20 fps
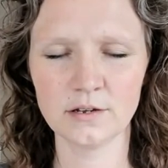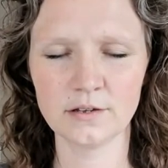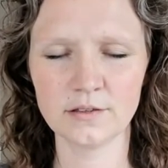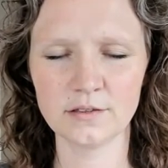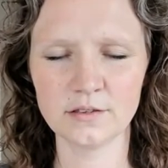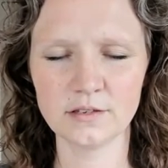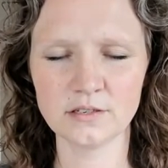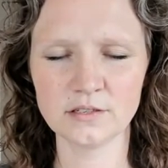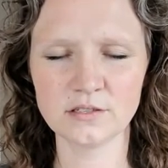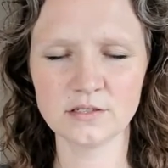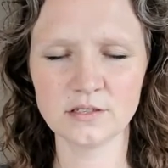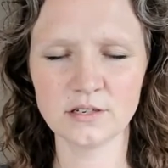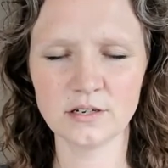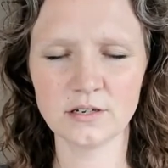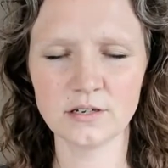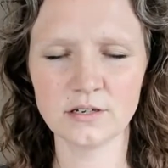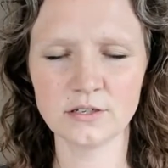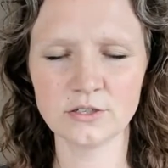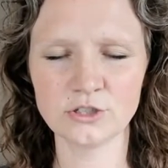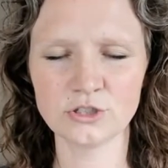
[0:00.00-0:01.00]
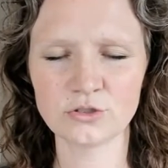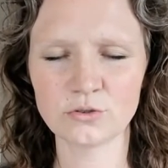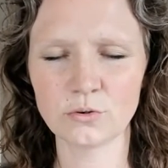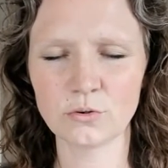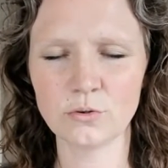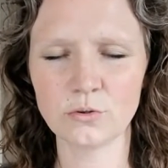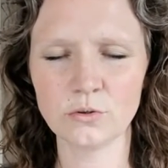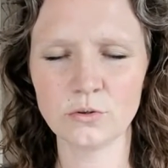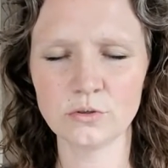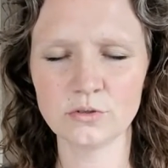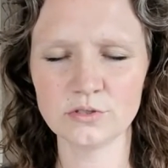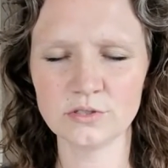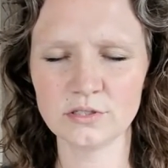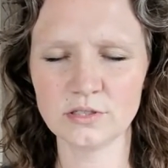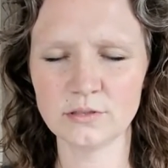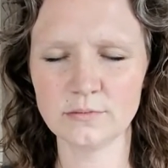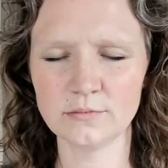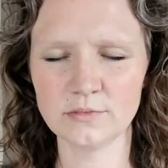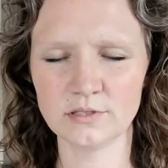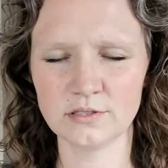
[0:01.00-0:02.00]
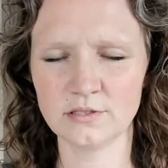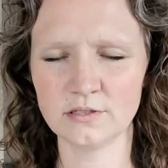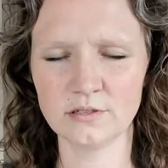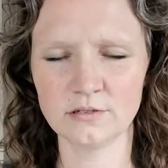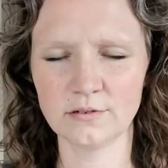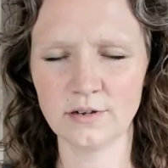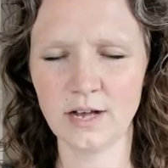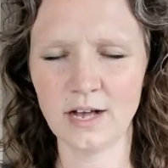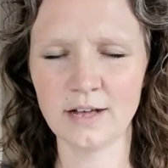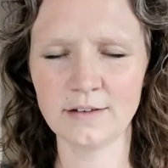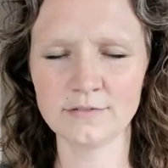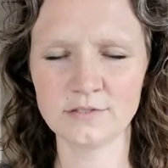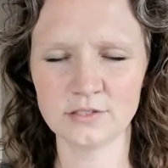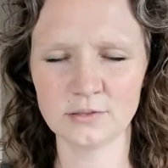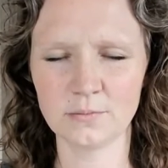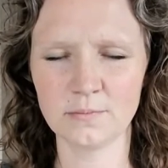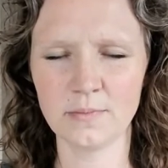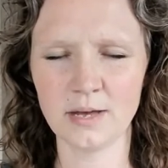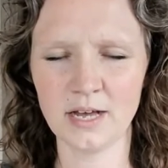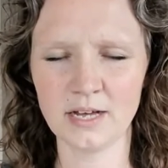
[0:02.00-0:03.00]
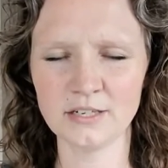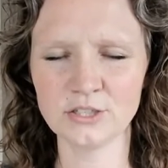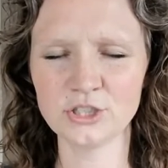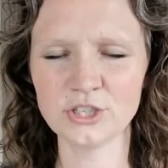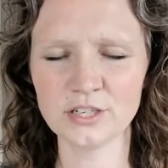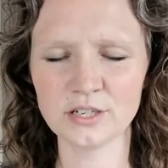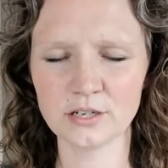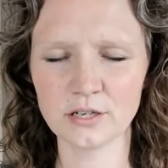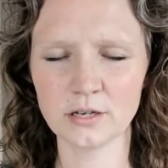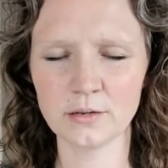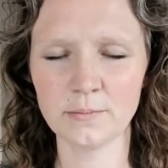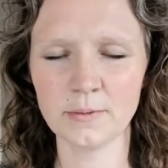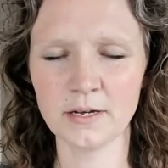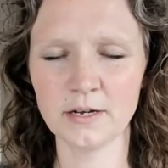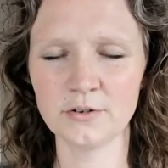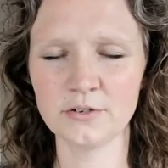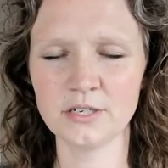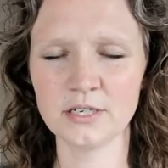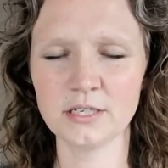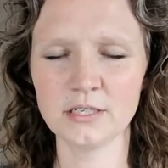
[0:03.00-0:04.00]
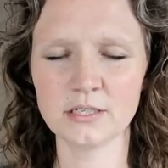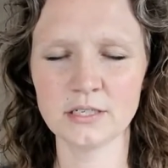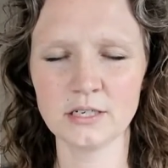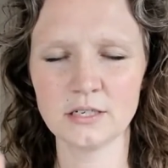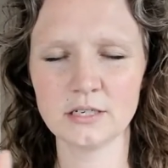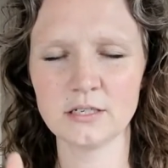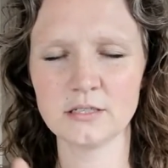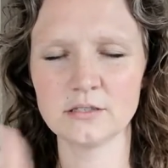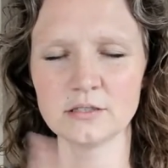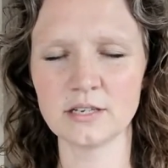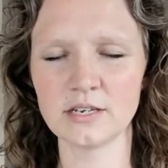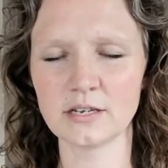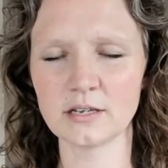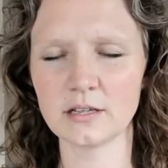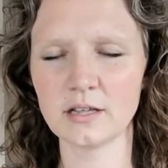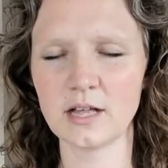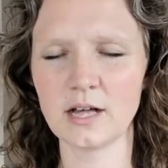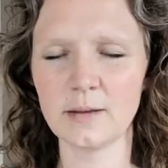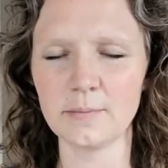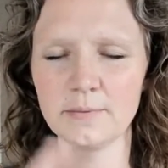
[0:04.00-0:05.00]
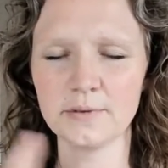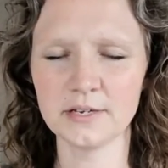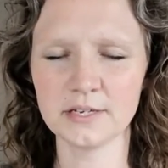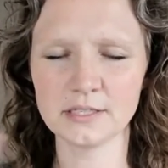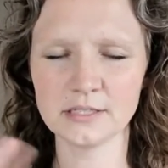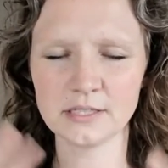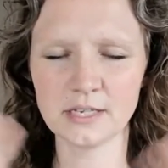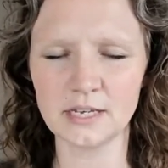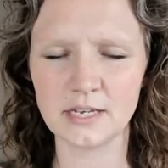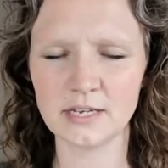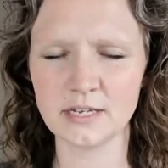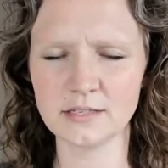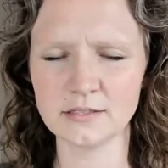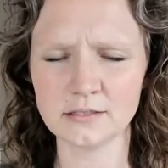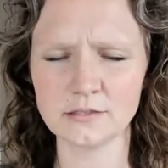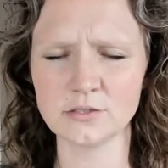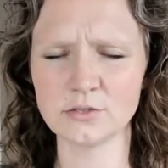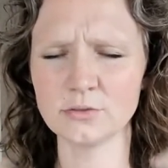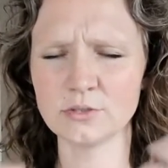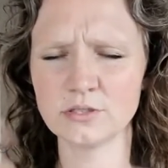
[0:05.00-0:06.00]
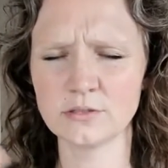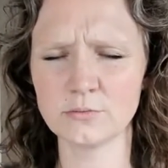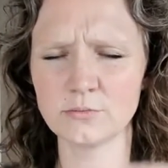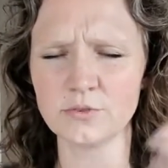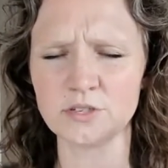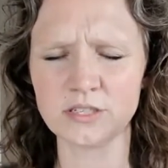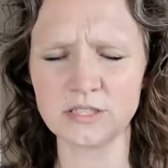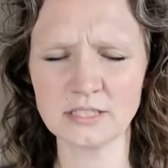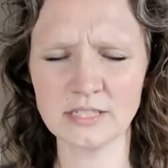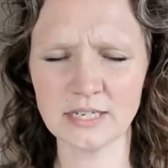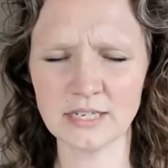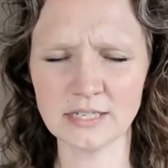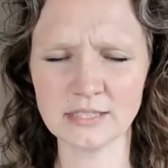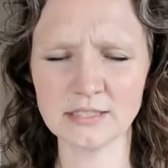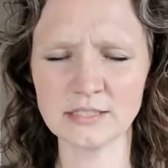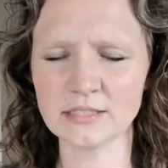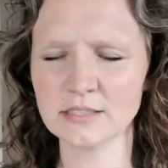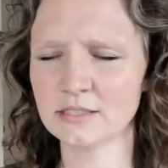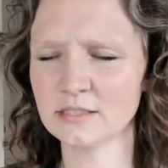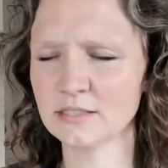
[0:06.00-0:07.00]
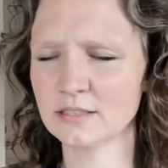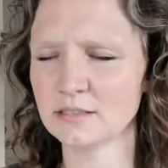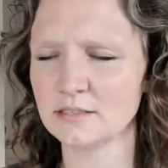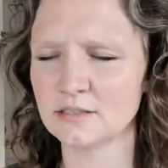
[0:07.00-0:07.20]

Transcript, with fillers: This troll seems to have some magic about it, and it's like clapping its hands and doing some weird dances and